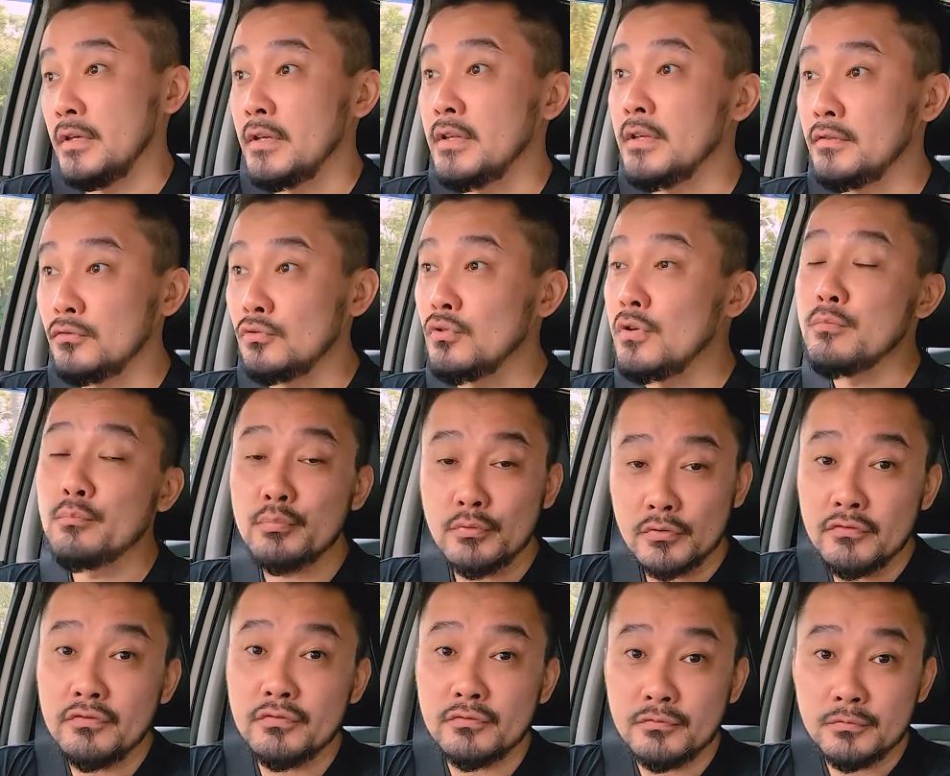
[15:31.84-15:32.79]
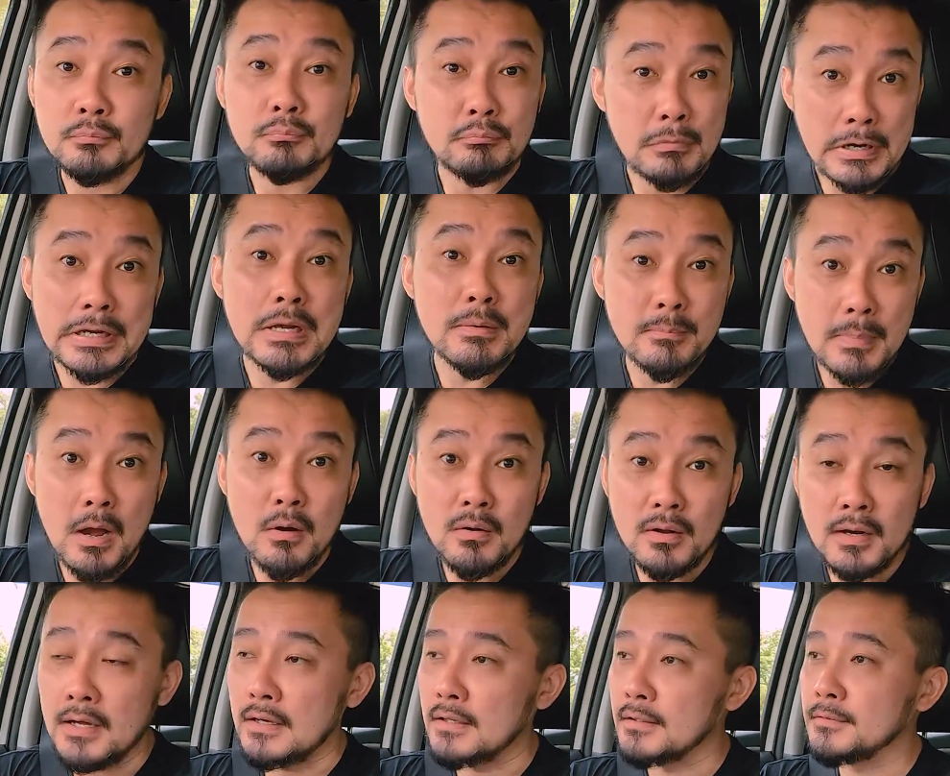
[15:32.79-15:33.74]
it is to improve braking power
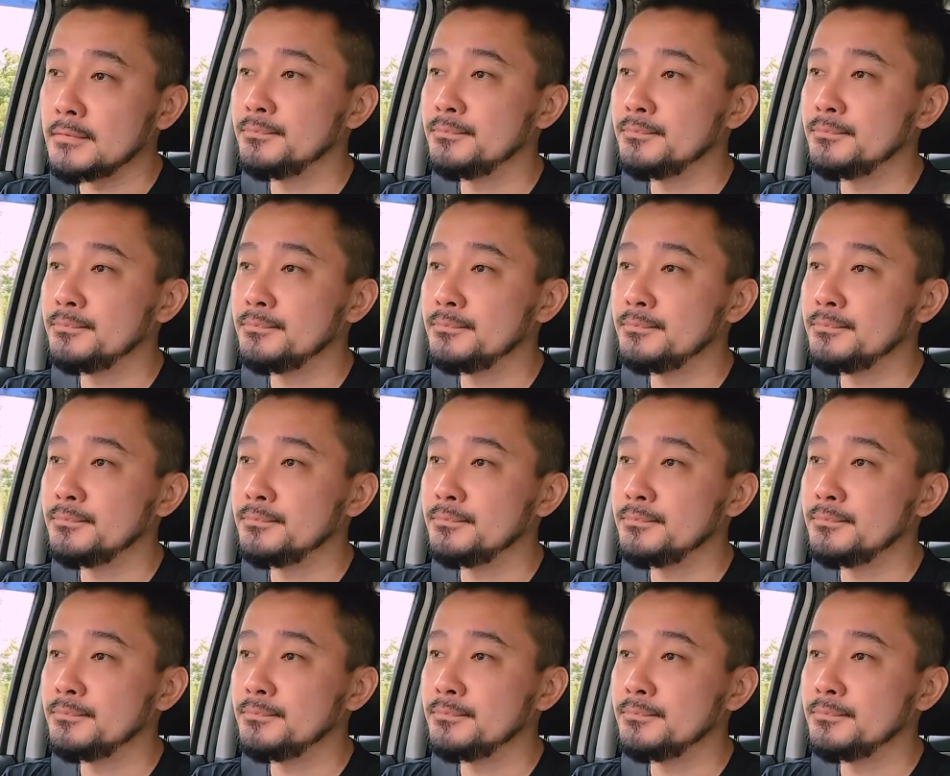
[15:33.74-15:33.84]
lah.